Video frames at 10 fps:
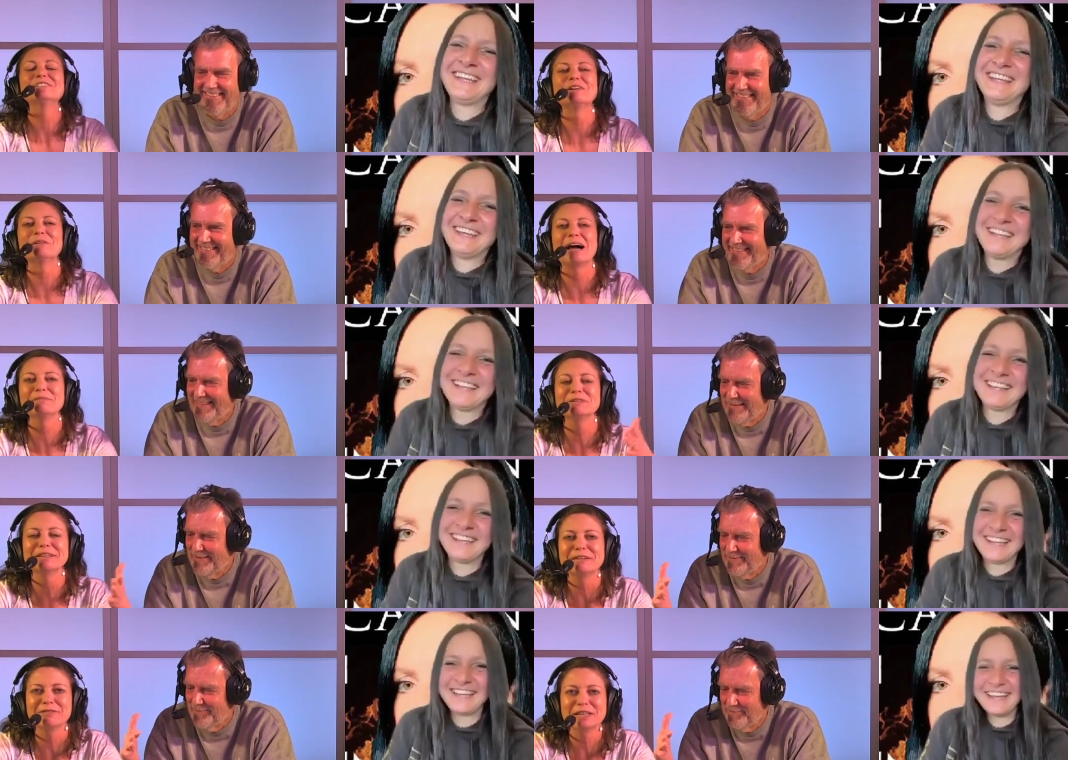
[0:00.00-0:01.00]
Speaker 1: So I
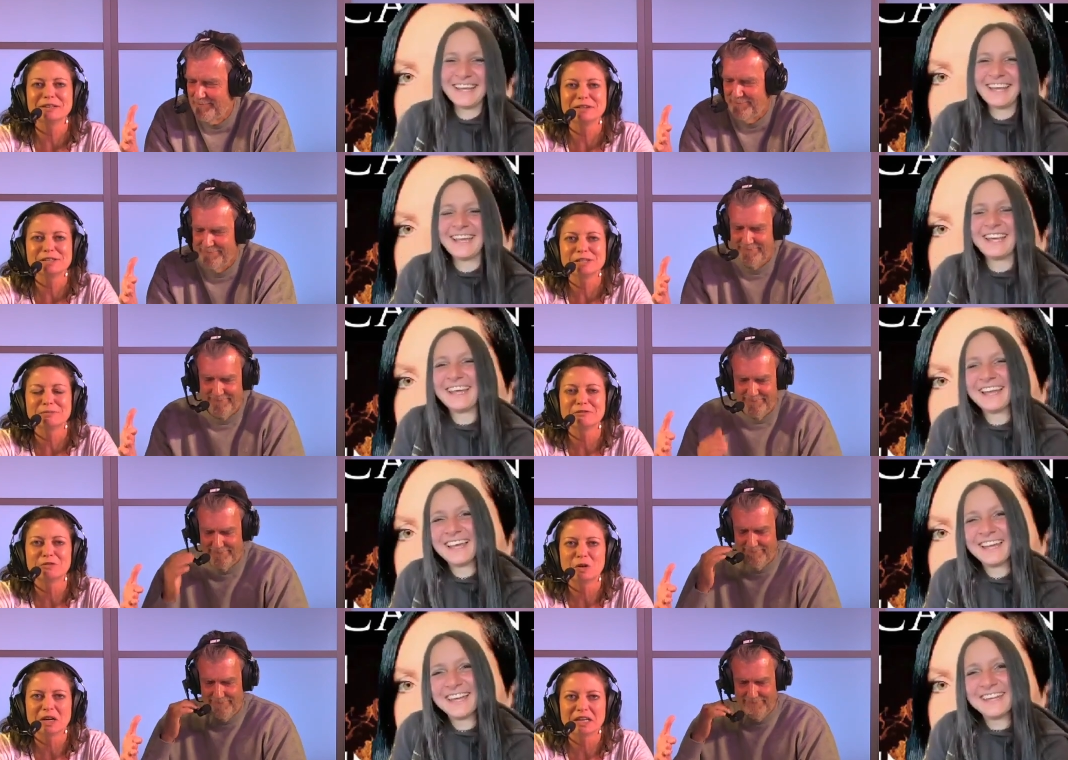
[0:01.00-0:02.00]
believe we alluded to
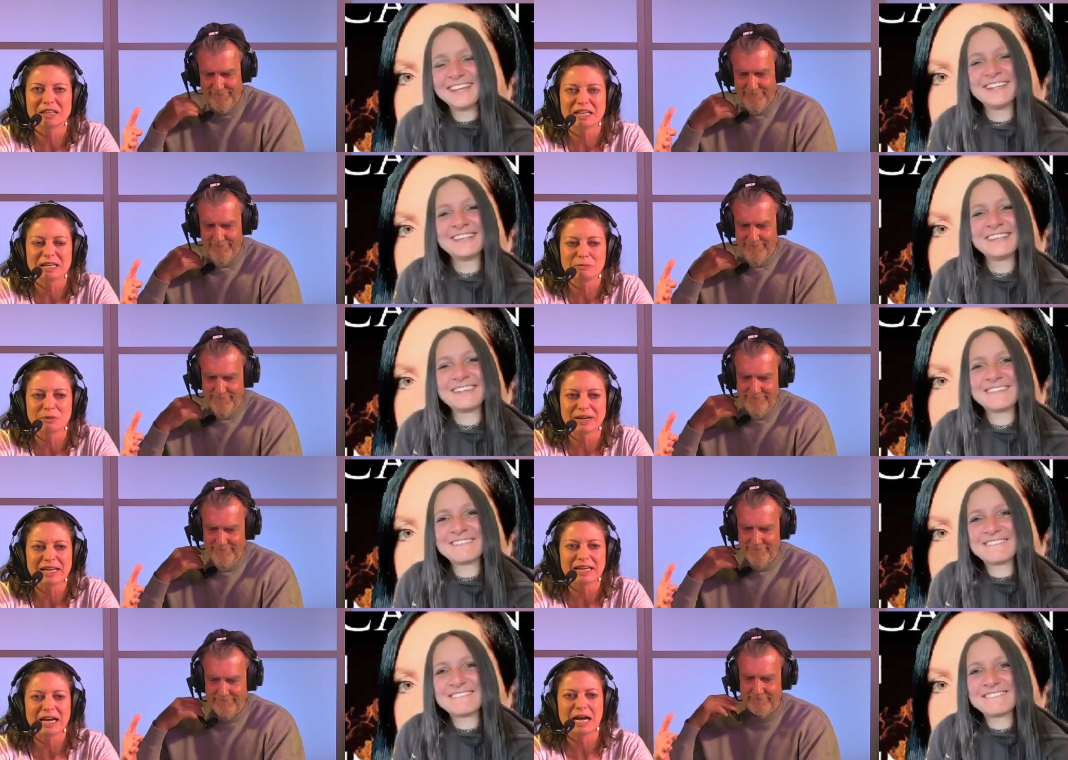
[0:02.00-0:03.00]
before the
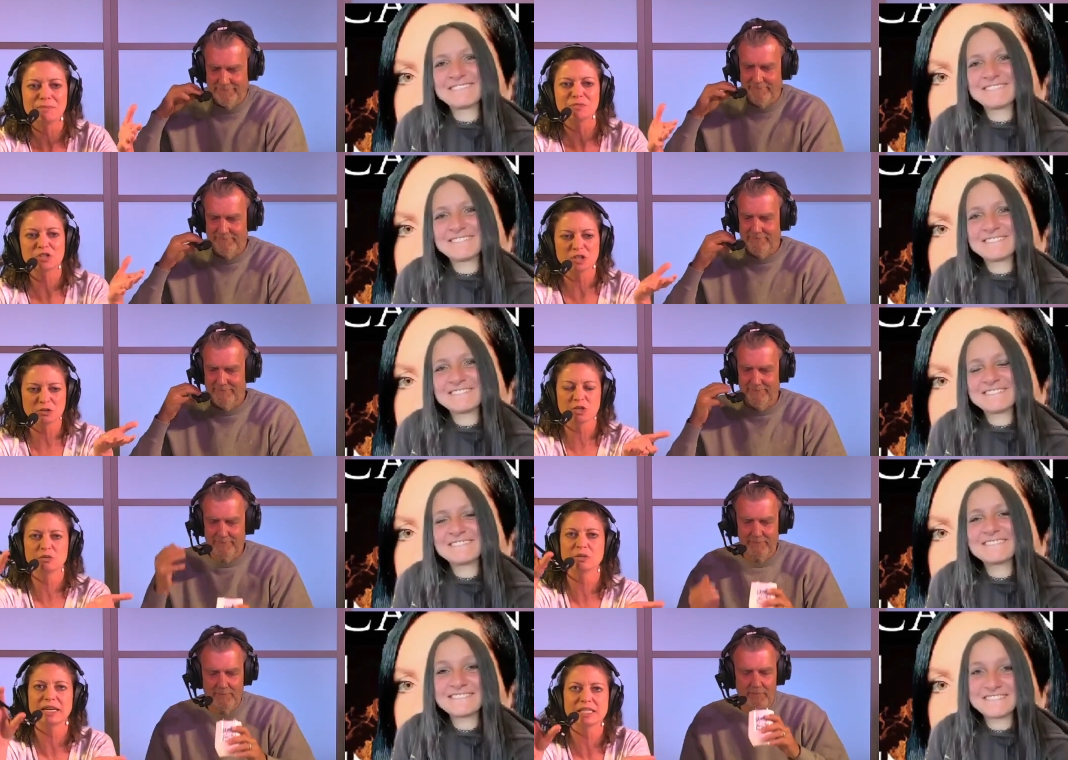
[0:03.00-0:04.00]
break. Um, so you
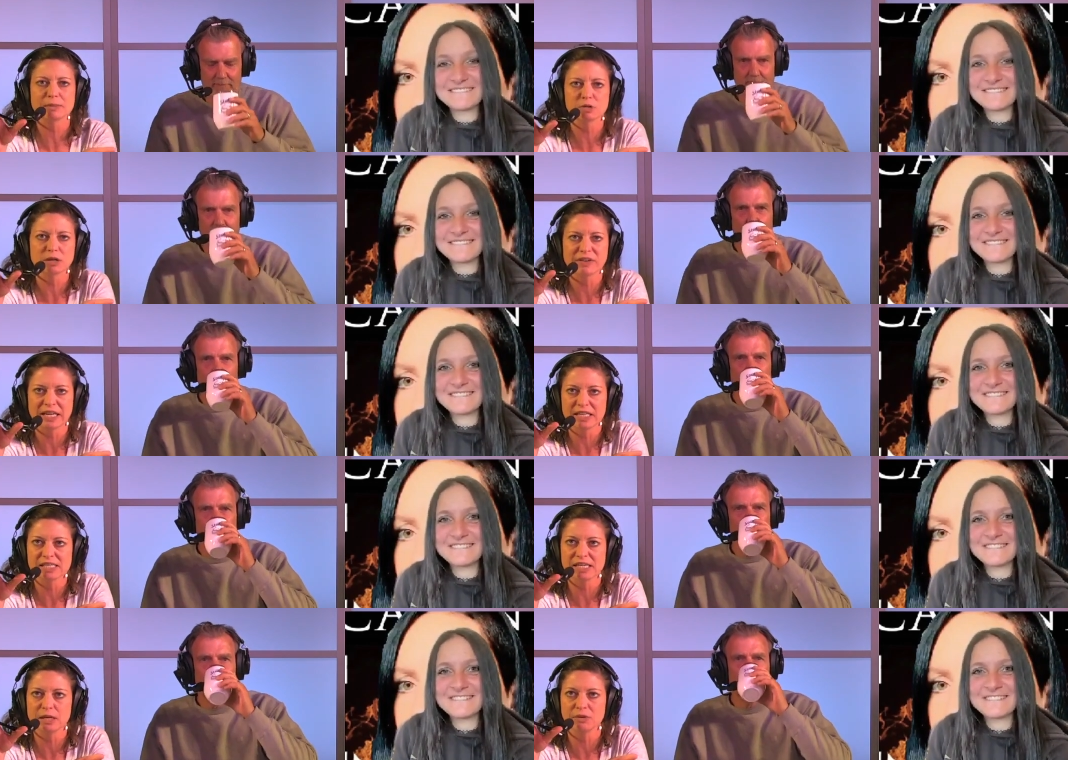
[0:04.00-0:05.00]
do like some sort of a
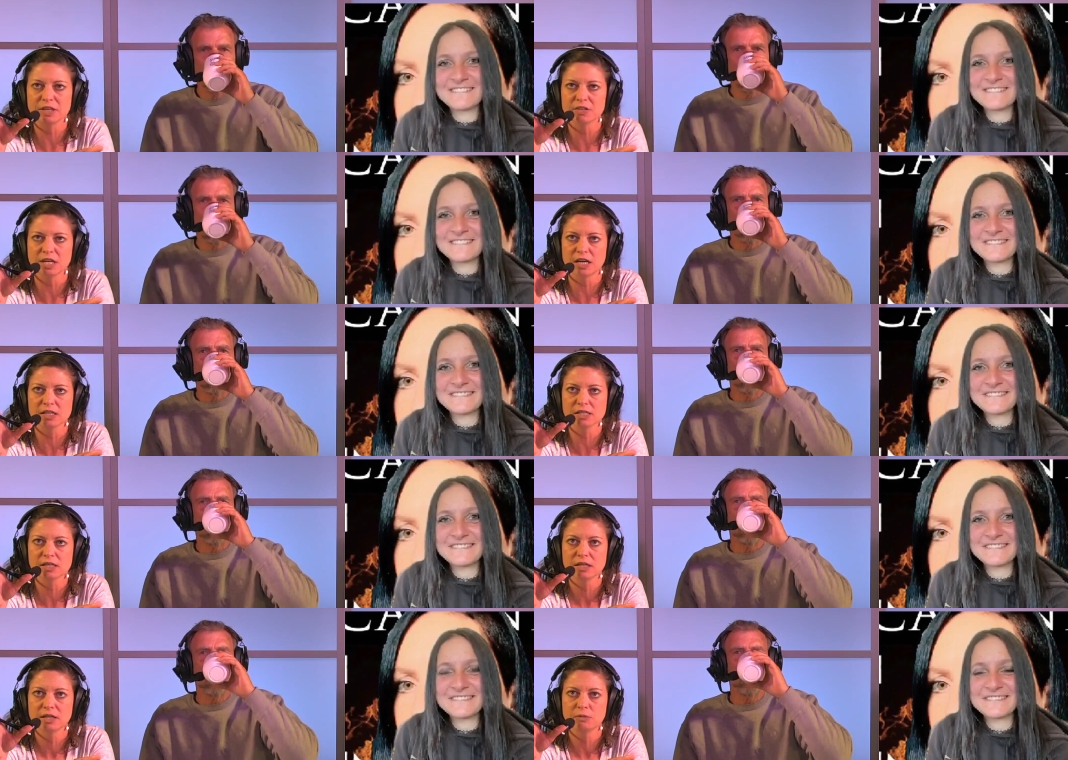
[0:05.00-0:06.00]
handstand with your dogs.
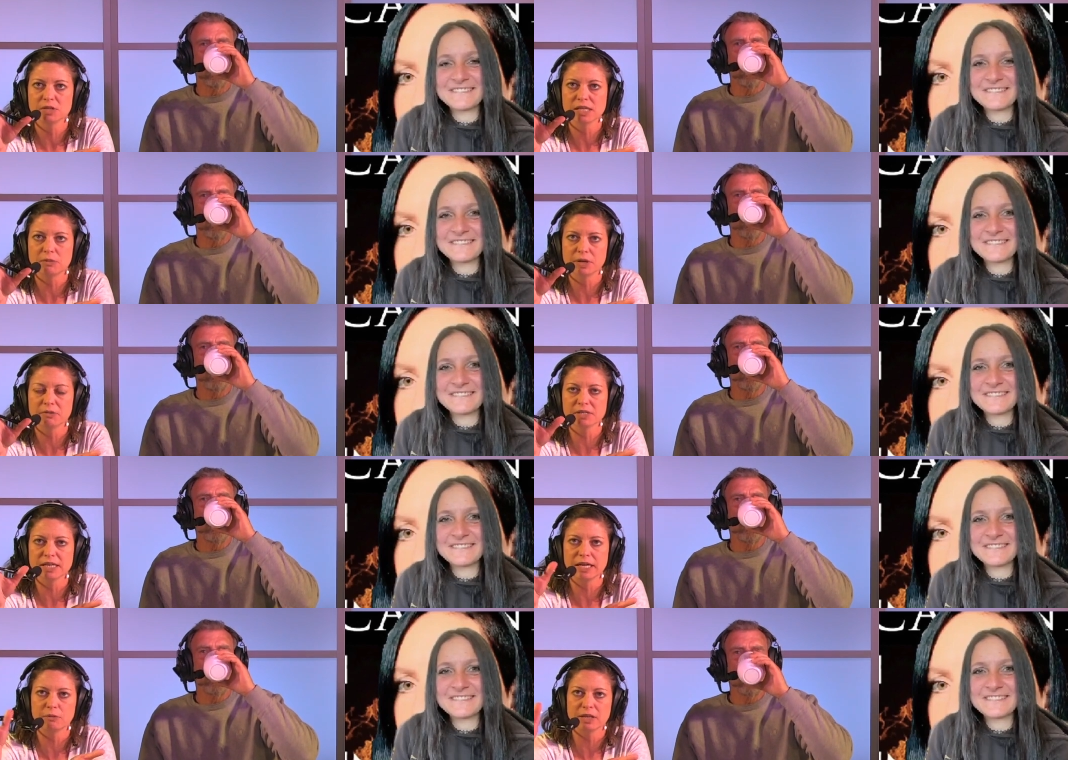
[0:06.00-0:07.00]
Was that what you were
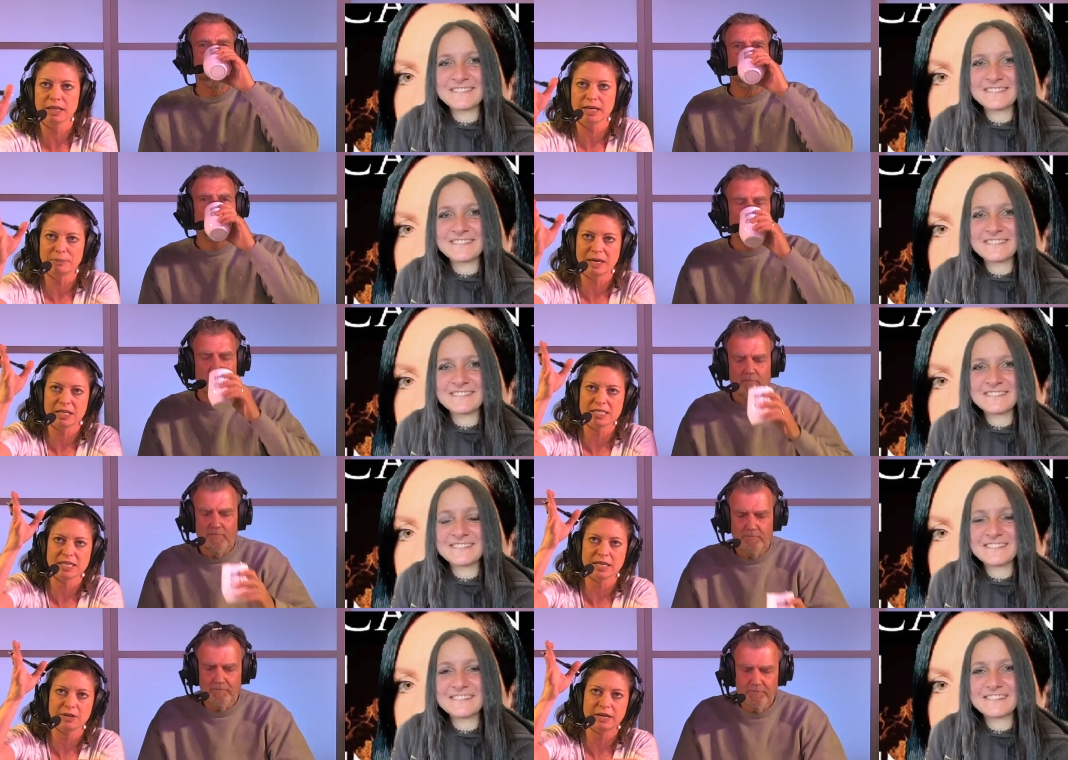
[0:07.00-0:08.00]
saying with like
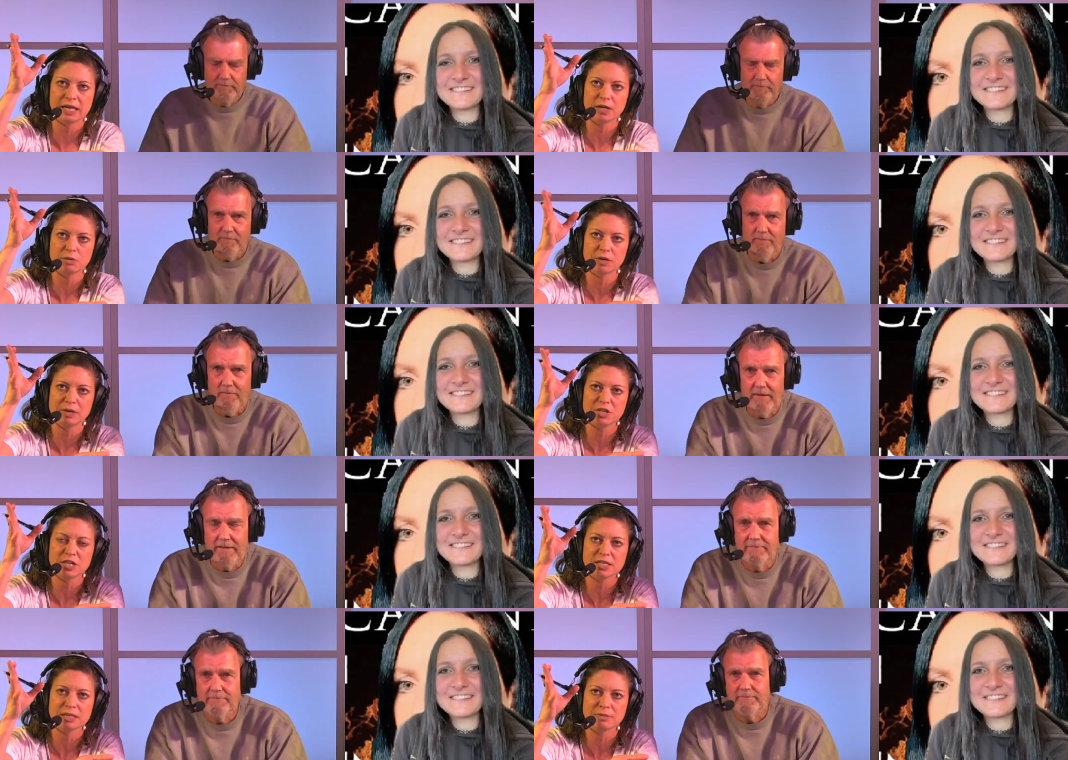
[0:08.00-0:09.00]
balancing in your hand? Were you
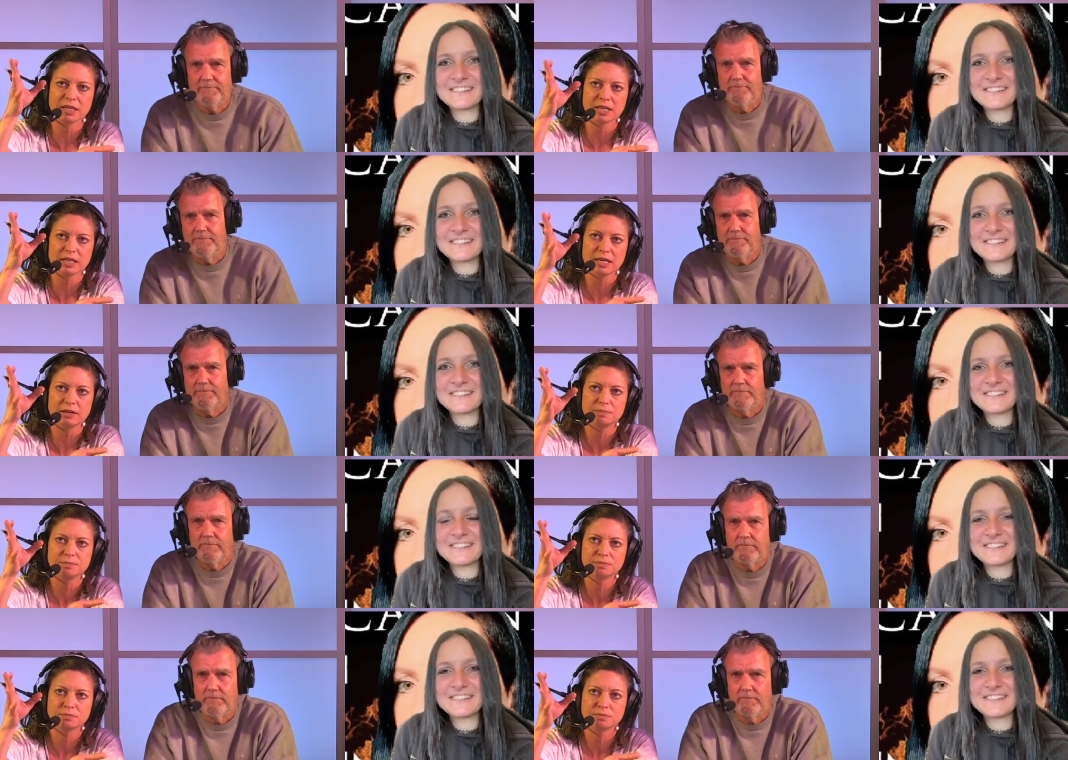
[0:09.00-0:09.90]
mentioning something like that?